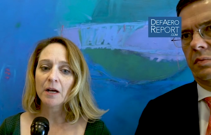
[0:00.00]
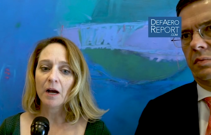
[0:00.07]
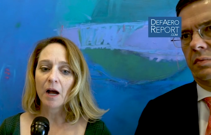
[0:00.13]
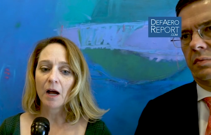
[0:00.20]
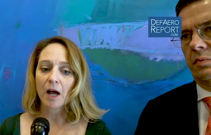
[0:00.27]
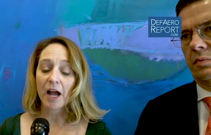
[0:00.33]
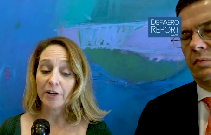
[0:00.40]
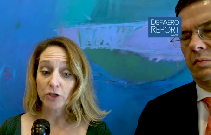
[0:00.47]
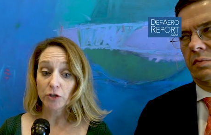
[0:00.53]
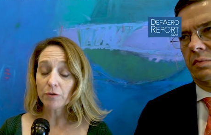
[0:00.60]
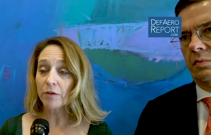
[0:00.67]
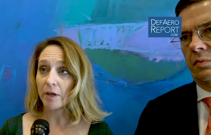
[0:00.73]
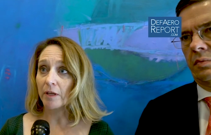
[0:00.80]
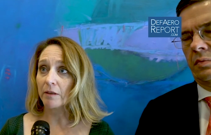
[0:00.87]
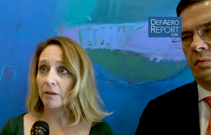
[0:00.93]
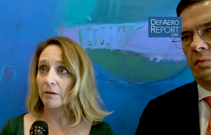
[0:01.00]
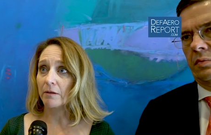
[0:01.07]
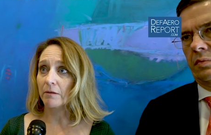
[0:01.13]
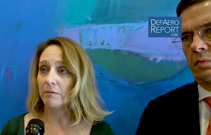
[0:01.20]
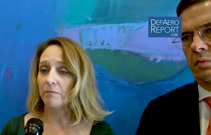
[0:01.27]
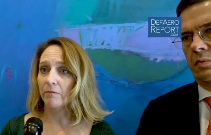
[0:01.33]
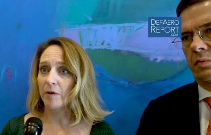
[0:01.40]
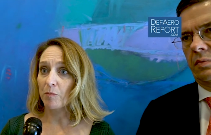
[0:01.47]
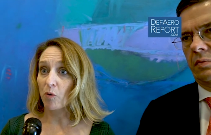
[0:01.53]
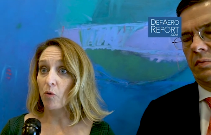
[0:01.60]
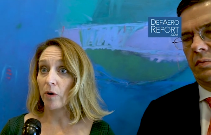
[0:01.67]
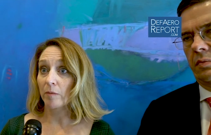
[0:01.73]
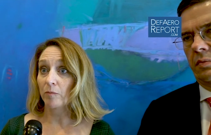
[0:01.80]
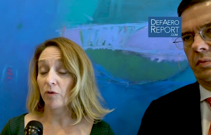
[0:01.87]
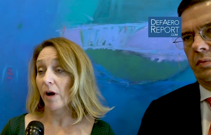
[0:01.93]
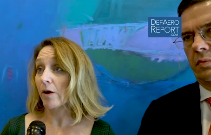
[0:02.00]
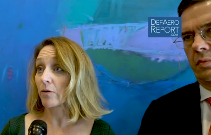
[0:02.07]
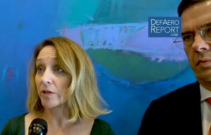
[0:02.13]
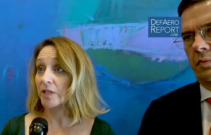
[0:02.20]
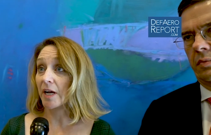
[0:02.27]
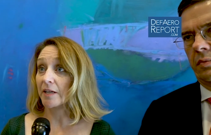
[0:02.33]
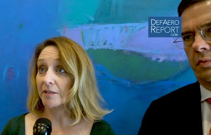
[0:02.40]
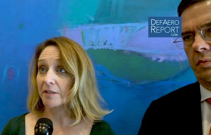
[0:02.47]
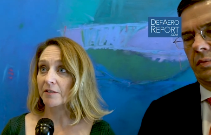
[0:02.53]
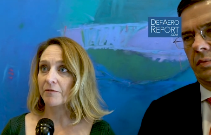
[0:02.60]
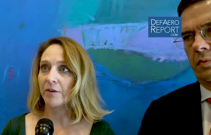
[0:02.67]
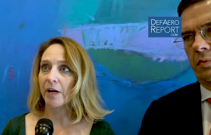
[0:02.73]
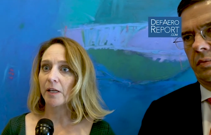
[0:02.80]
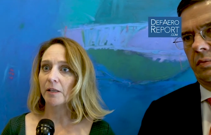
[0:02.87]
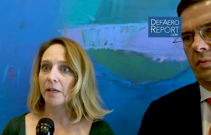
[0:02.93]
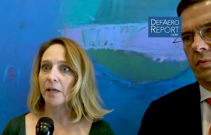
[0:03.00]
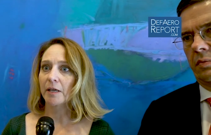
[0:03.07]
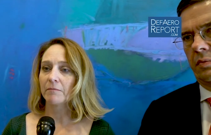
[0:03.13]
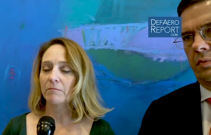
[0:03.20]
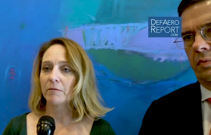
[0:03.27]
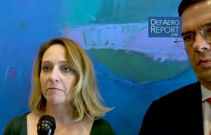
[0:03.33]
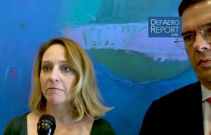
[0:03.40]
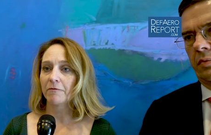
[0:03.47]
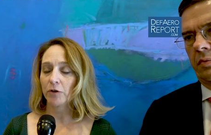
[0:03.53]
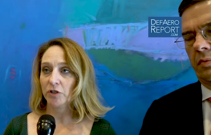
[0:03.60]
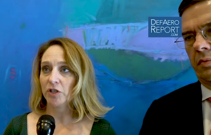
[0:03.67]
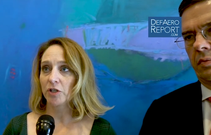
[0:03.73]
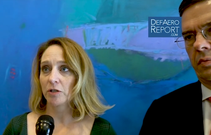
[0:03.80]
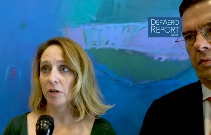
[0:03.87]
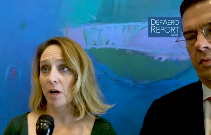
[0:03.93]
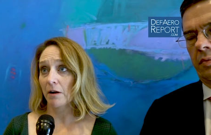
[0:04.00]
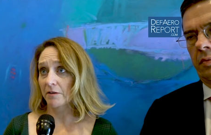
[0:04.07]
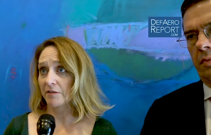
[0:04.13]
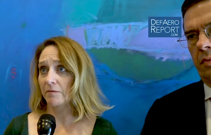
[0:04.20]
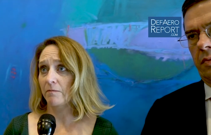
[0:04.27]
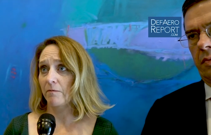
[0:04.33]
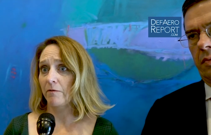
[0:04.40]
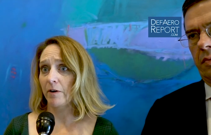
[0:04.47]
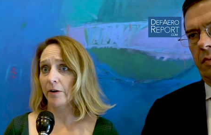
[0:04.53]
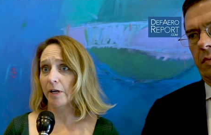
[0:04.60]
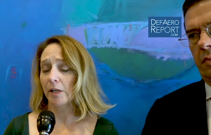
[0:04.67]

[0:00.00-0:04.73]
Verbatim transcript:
Speaker 1: Uh, I do think the report prioritizes, frankly. It first talks very